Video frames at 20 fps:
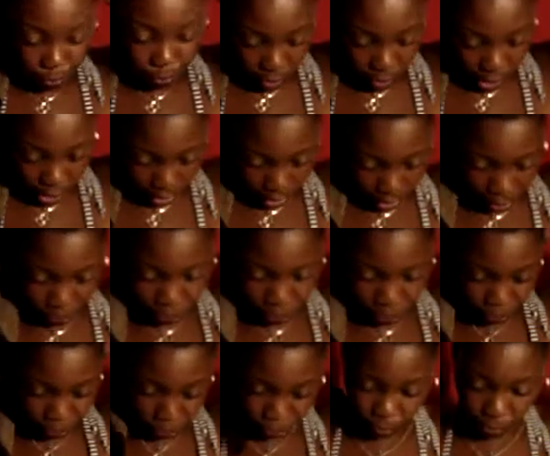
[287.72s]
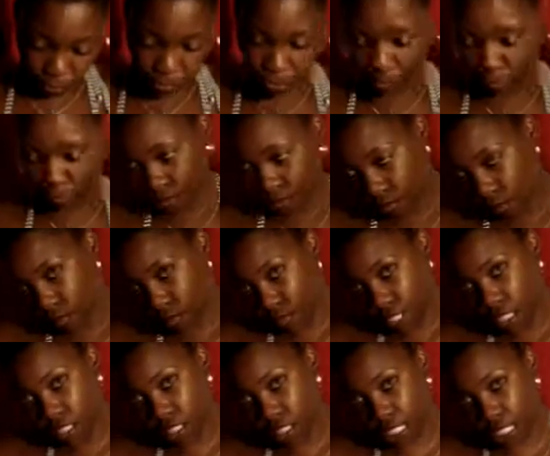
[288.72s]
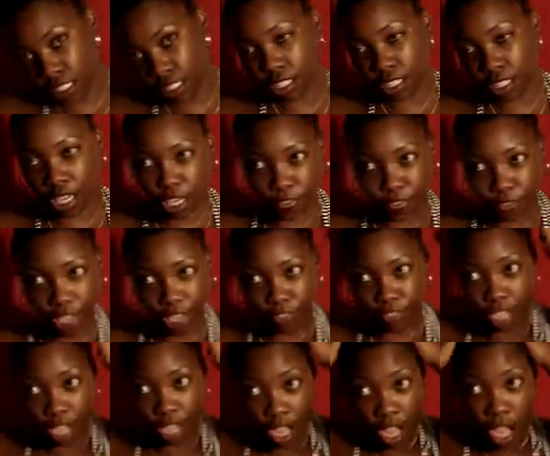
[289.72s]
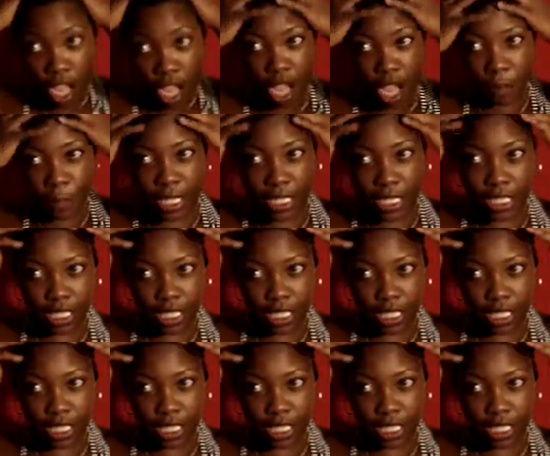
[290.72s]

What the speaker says: Now, take the scarf off. Oh my